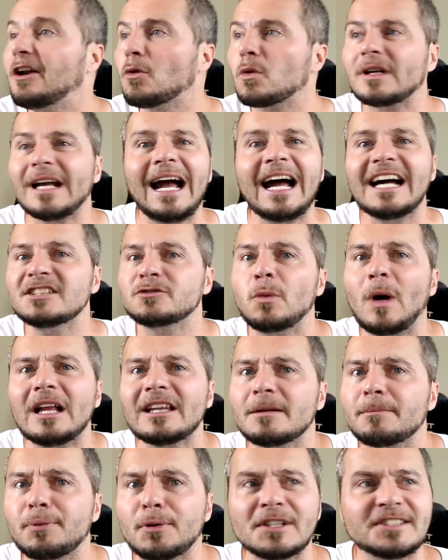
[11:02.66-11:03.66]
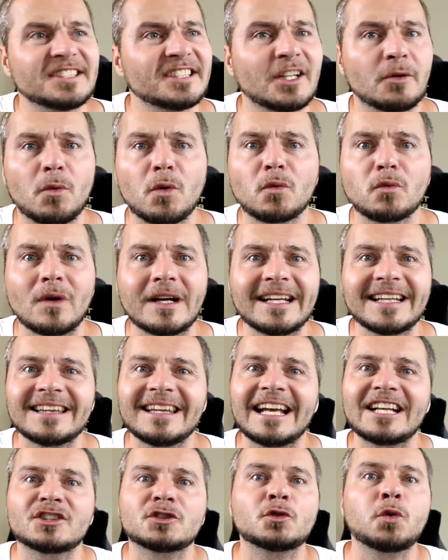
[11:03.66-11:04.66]
I know guys while in prison that were running
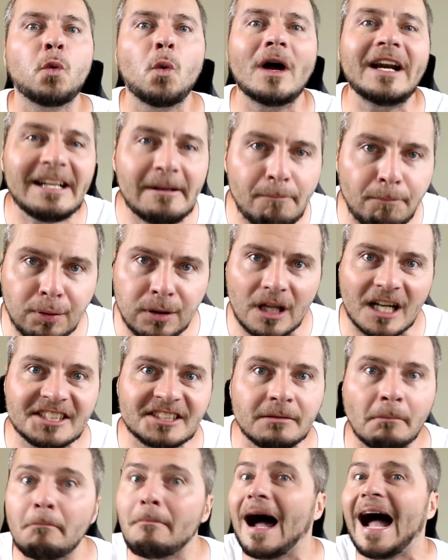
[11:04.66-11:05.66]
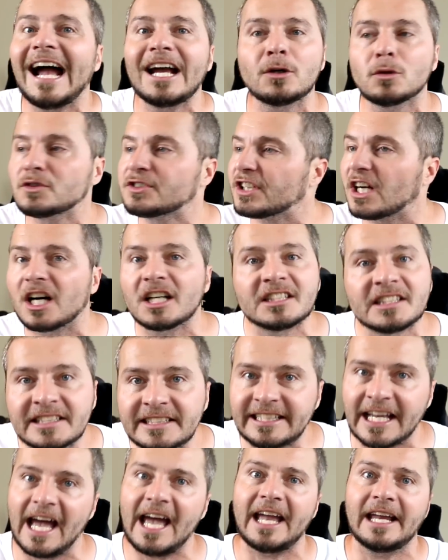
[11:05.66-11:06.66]
like twenty plus miles a
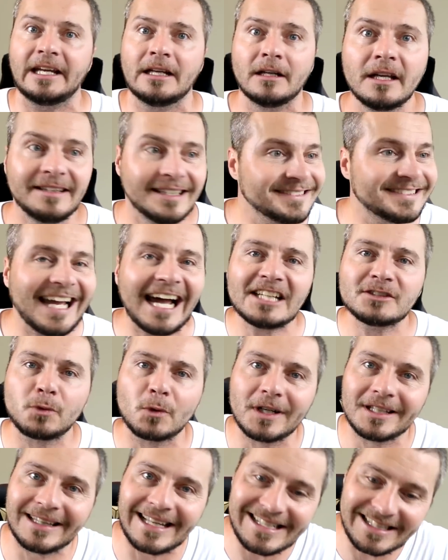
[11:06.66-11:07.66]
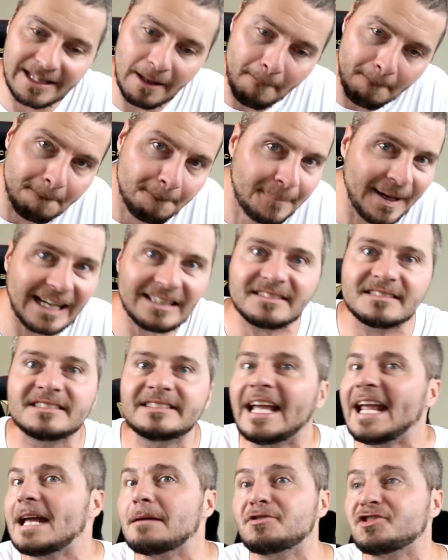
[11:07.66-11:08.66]
day. These guys were in like the
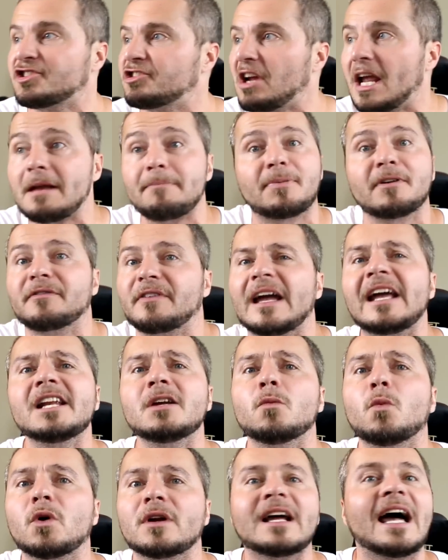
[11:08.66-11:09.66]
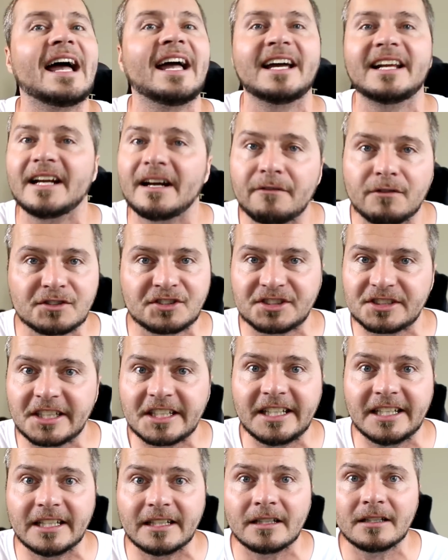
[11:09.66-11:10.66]
best damn shape of anyone I had ever
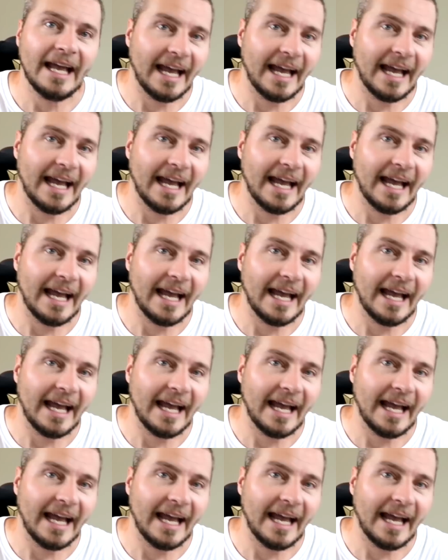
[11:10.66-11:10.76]
seen.